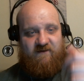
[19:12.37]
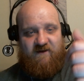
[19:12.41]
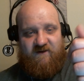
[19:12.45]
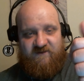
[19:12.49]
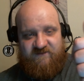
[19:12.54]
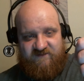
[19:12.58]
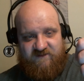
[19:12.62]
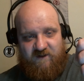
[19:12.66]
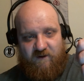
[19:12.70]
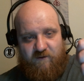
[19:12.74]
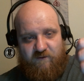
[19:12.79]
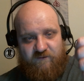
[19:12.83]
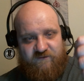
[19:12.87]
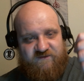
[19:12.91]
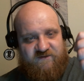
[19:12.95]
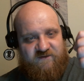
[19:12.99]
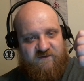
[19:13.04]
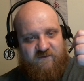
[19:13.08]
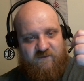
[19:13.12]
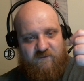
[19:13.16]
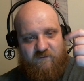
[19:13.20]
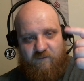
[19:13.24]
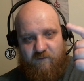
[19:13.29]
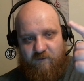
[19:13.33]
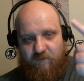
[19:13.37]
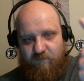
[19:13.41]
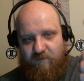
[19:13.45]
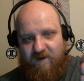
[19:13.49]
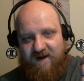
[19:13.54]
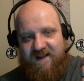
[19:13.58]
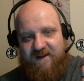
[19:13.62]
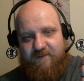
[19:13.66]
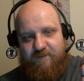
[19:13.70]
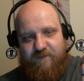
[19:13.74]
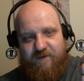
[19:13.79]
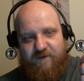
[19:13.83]
assault or
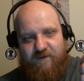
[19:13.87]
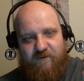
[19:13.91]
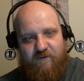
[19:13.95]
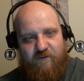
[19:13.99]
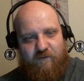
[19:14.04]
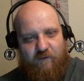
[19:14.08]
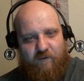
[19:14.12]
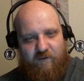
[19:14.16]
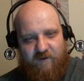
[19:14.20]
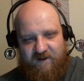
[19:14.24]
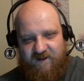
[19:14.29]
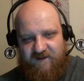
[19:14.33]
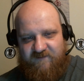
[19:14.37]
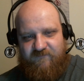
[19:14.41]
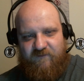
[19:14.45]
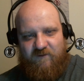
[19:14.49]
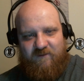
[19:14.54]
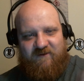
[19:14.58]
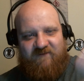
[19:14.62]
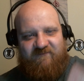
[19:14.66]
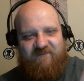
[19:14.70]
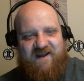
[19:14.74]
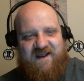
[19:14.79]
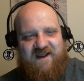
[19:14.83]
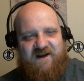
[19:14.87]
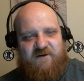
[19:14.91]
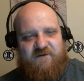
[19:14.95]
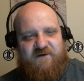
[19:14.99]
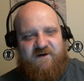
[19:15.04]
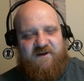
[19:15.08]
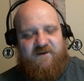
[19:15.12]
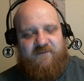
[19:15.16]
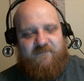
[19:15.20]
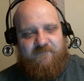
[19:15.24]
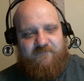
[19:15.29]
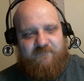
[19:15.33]
rape or any form of
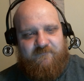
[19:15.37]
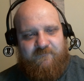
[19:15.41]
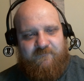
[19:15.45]
battery.